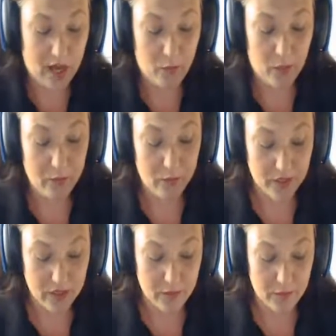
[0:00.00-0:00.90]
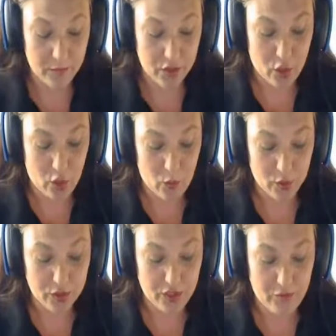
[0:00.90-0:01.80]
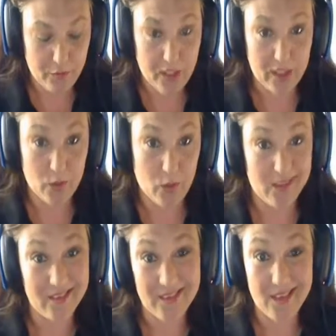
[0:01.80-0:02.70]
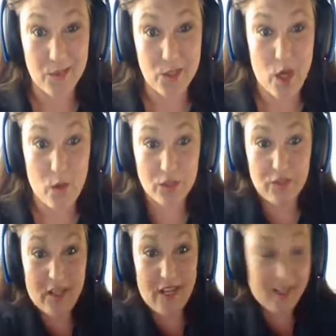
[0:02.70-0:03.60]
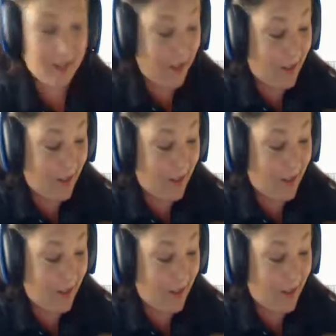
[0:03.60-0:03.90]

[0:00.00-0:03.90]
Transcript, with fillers: I went with some Star Wars stuff because, well, I'm a Star Wars fanatic.